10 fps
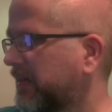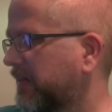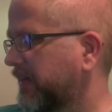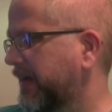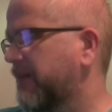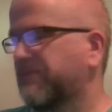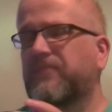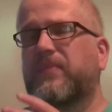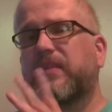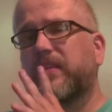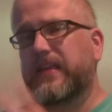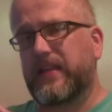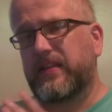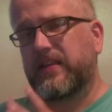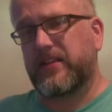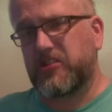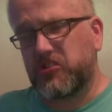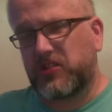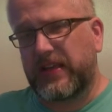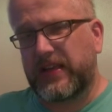Again, you get the
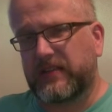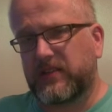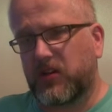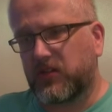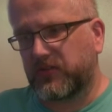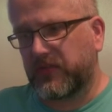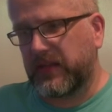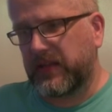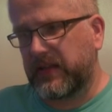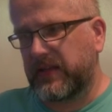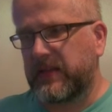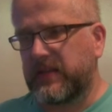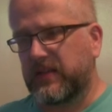initial hit of the